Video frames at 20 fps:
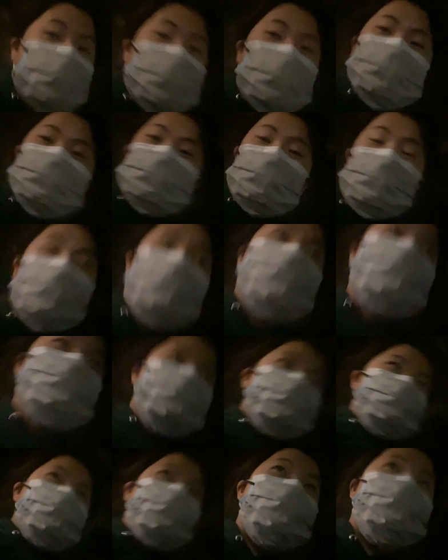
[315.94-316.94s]
up
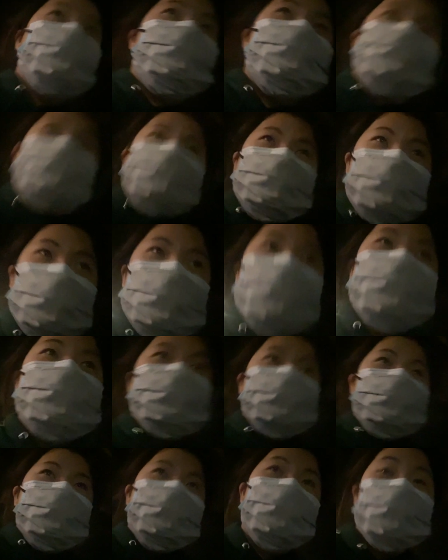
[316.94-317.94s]
and it is
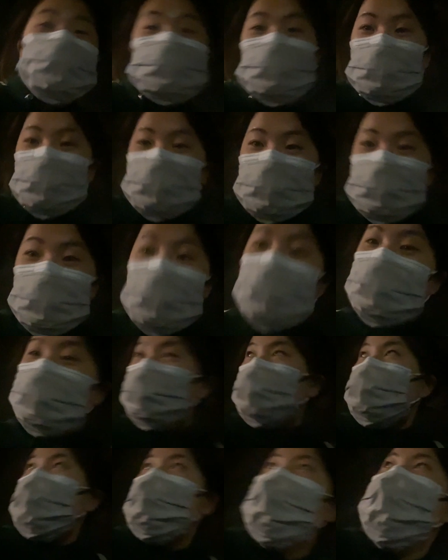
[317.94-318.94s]
six o'clock in the
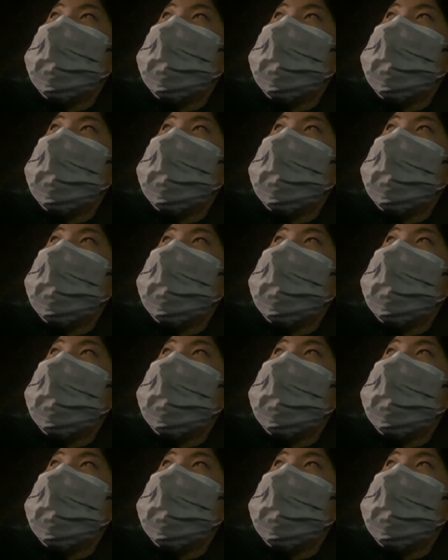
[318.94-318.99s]
morning.